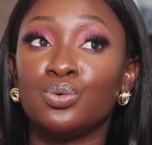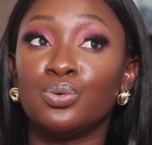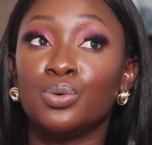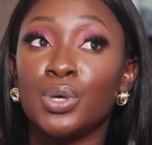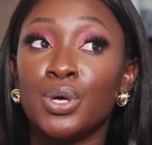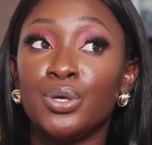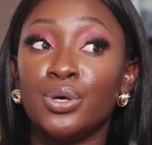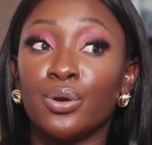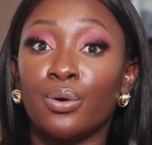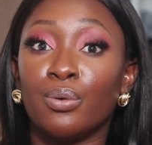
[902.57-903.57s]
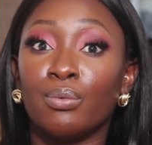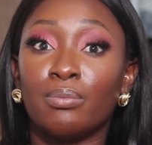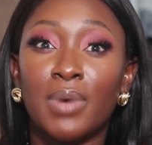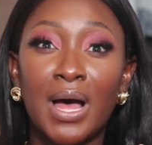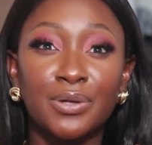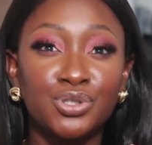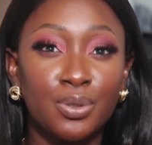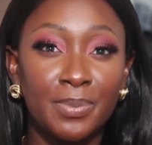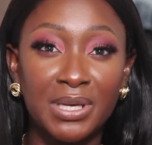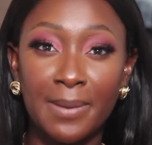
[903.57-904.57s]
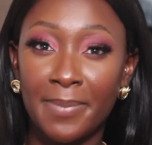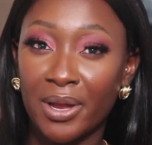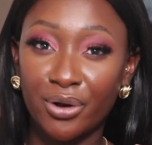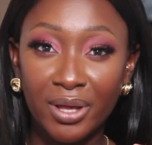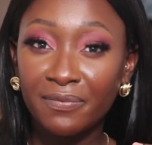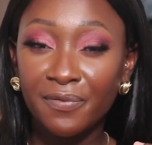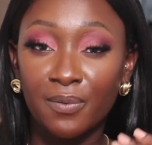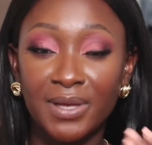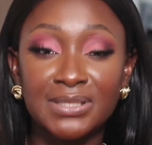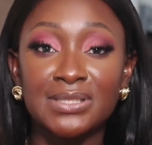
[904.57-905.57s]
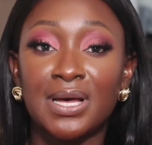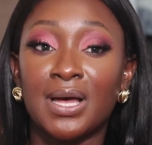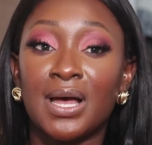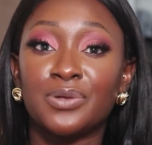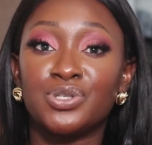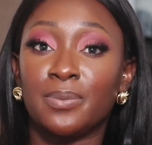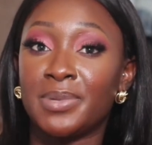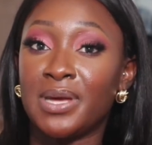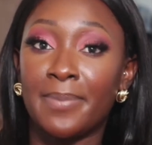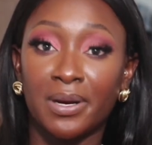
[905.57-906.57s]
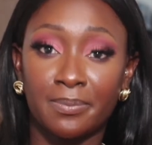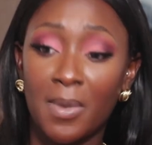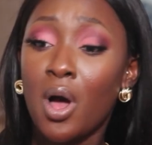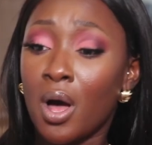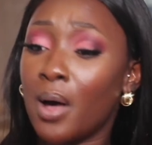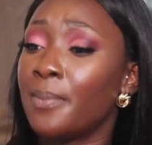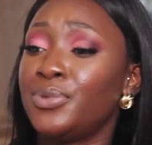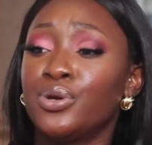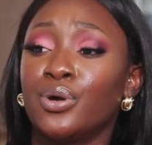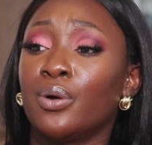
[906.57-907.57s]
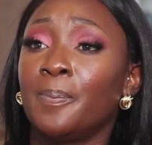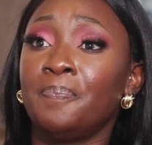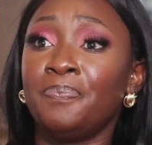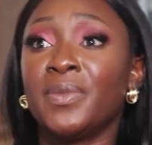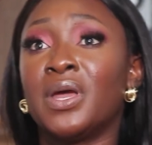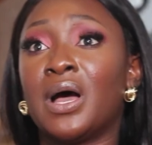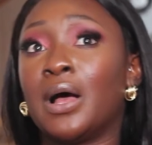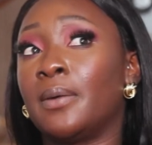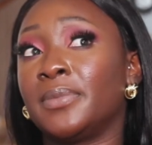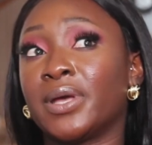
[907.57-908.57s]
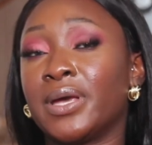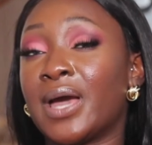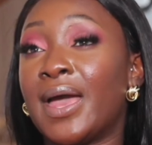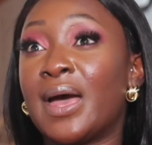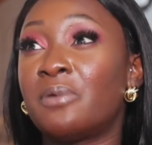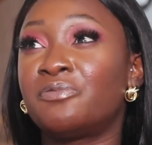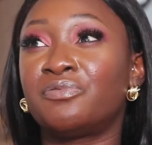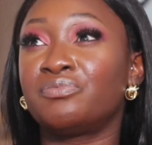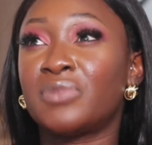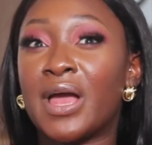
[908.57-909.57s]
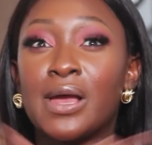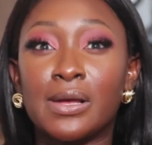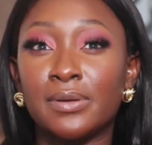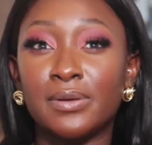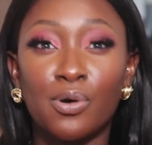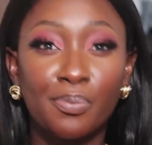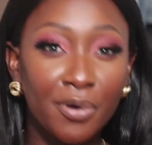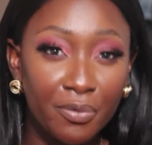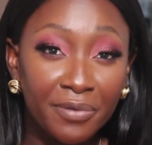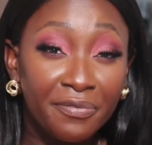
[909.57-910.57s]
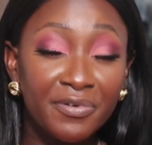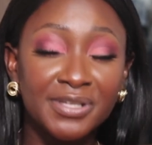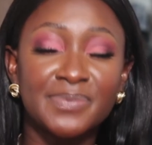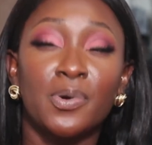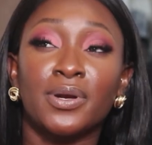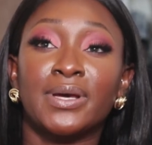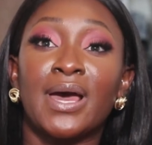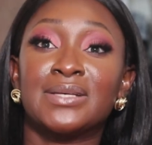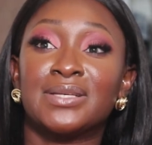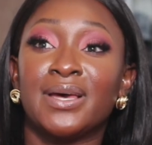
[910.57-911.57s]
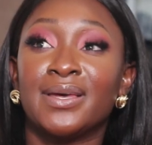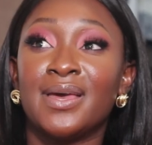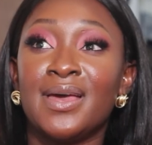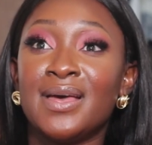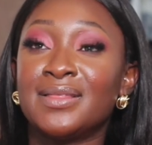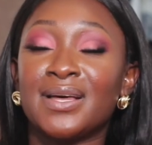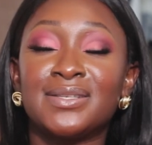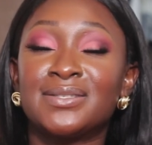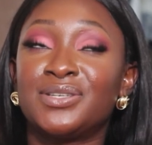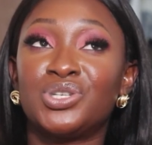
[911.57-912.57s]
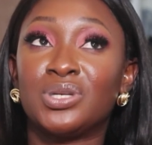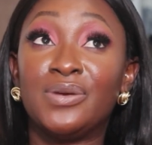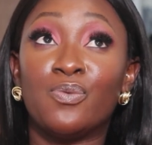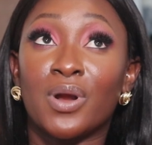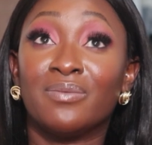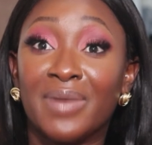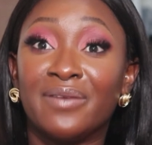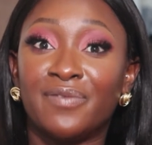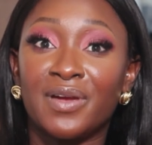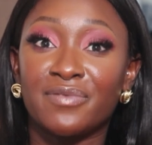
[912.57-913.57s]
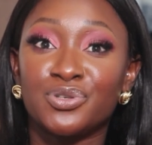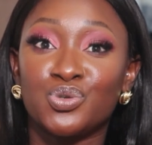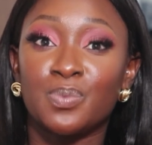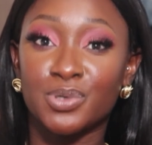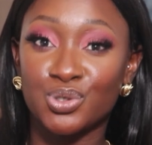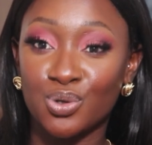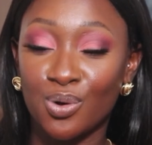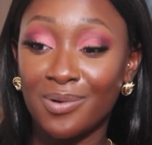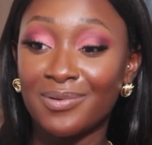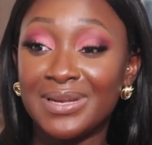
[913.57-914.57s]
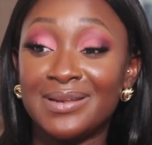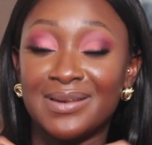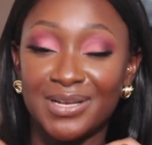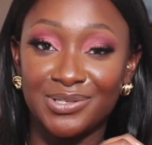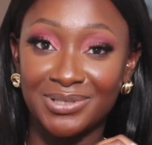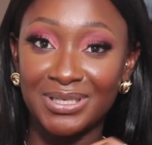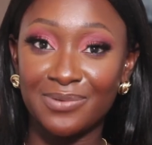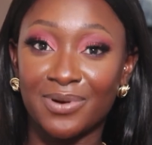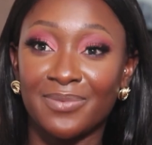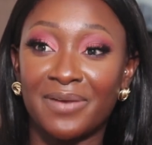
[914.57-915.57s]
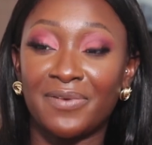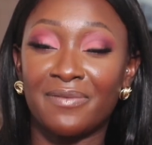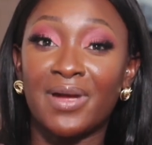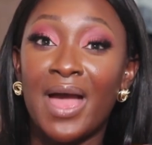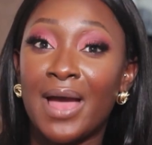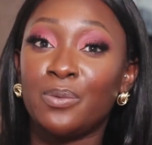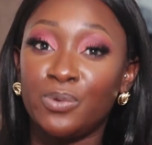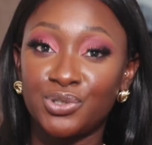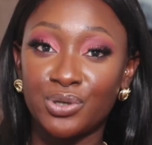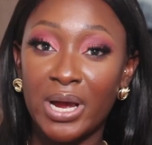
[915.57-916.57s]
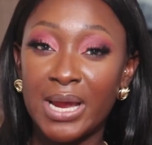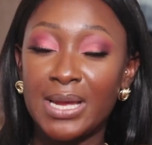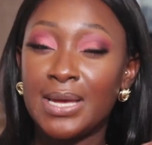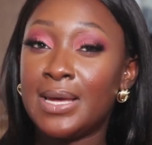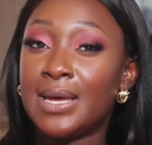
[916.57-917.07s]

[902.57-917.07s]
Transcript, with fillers: to, you know, how to be a better influencer, how to be a better mom, you know. Um, like, I have I, Oprah Winfrey's podcast, like that's literally one of my favorites. Super Soul, literally one of my favorite. I will try